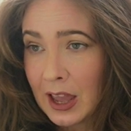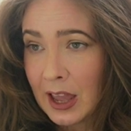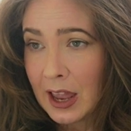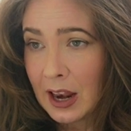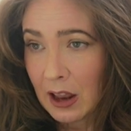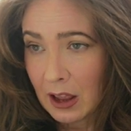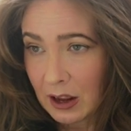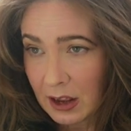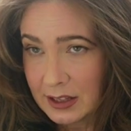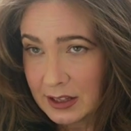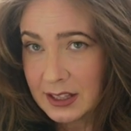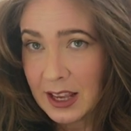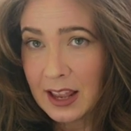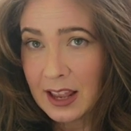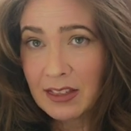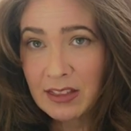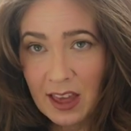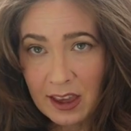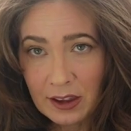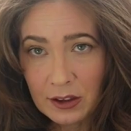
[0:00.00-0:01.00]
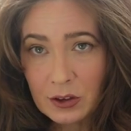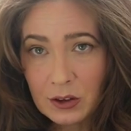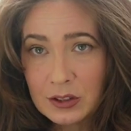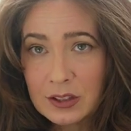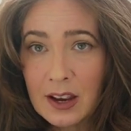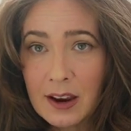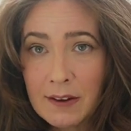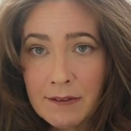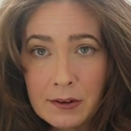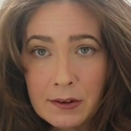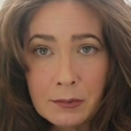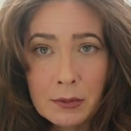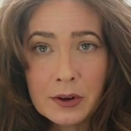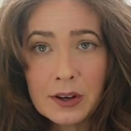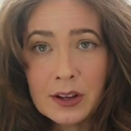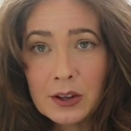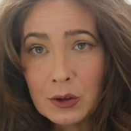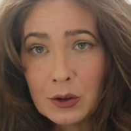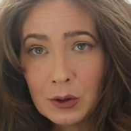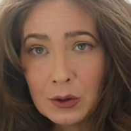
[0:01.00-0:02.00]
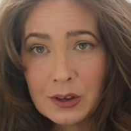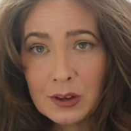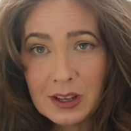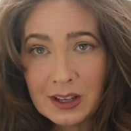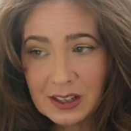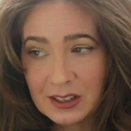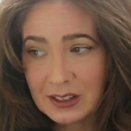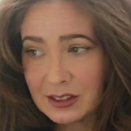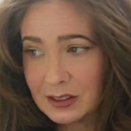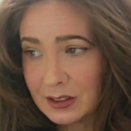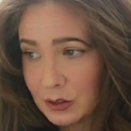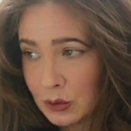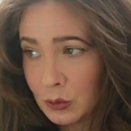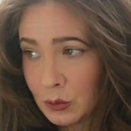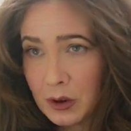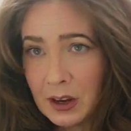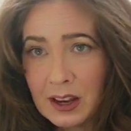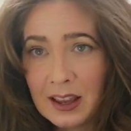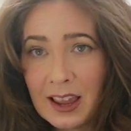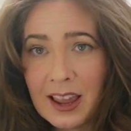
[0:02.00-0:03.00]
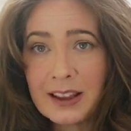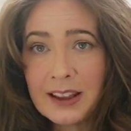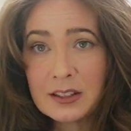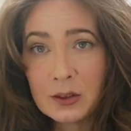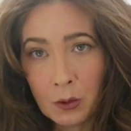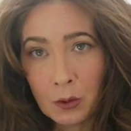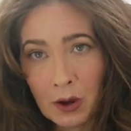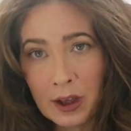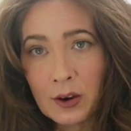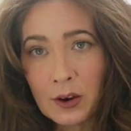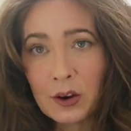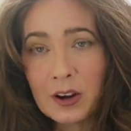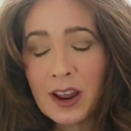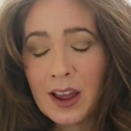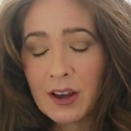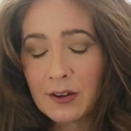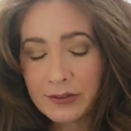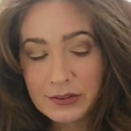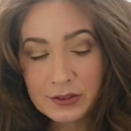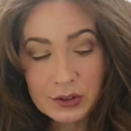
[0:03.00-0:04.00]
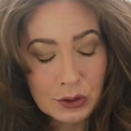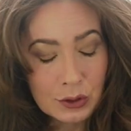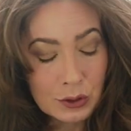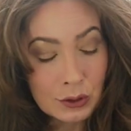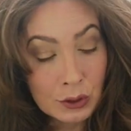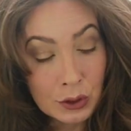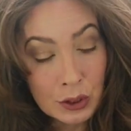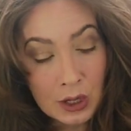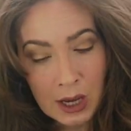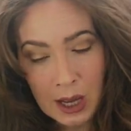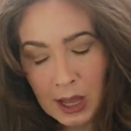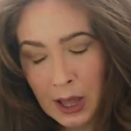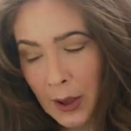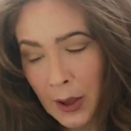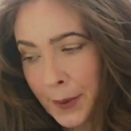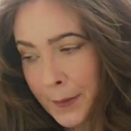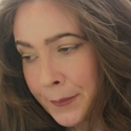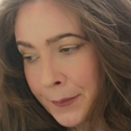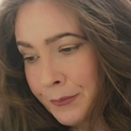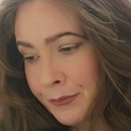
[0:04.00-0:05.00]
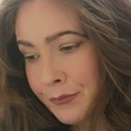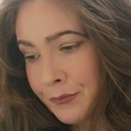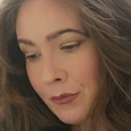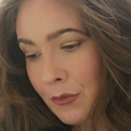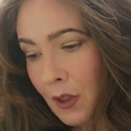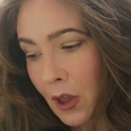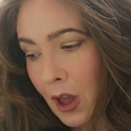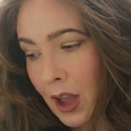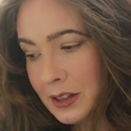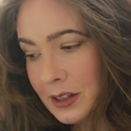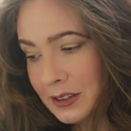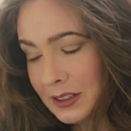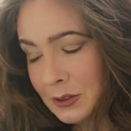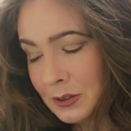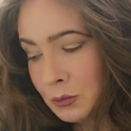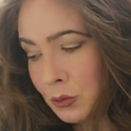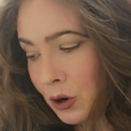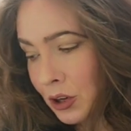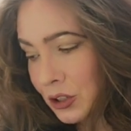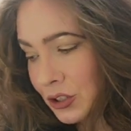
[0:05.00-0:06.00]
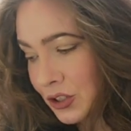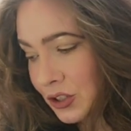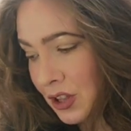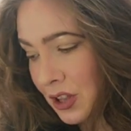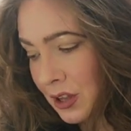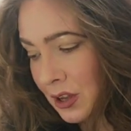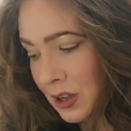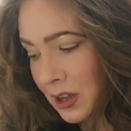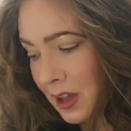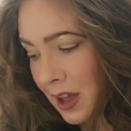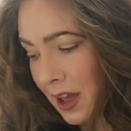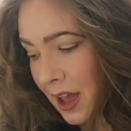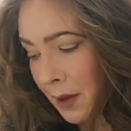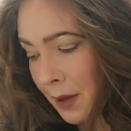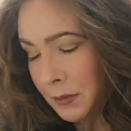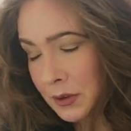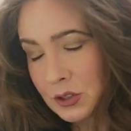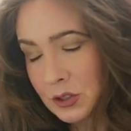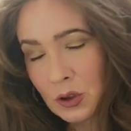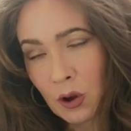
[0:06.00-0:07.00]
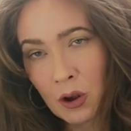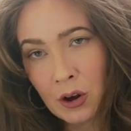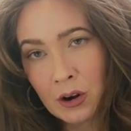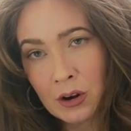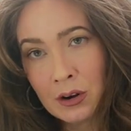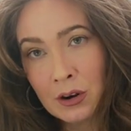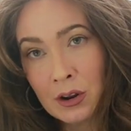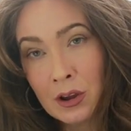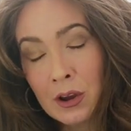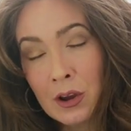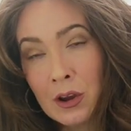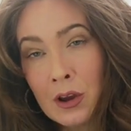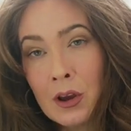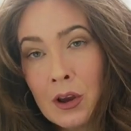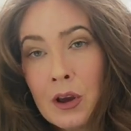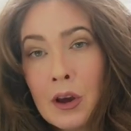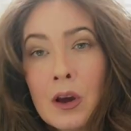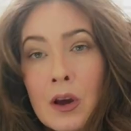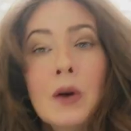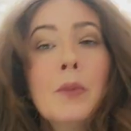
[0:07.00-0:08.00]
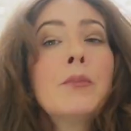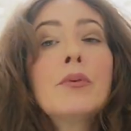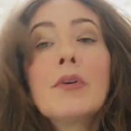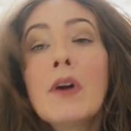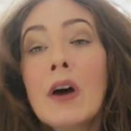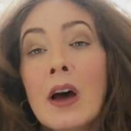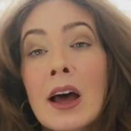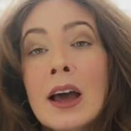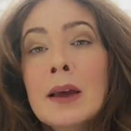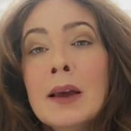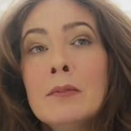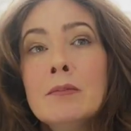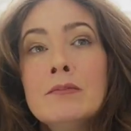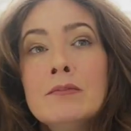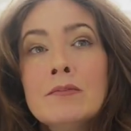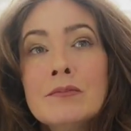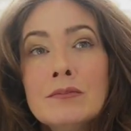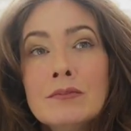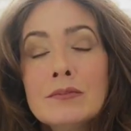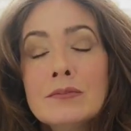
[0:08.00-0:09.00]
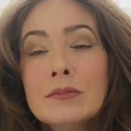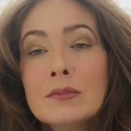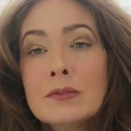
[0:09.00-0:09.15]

And like I said, thank you to everybody who is doing that so I don't have to. I did watch the Amazon Prime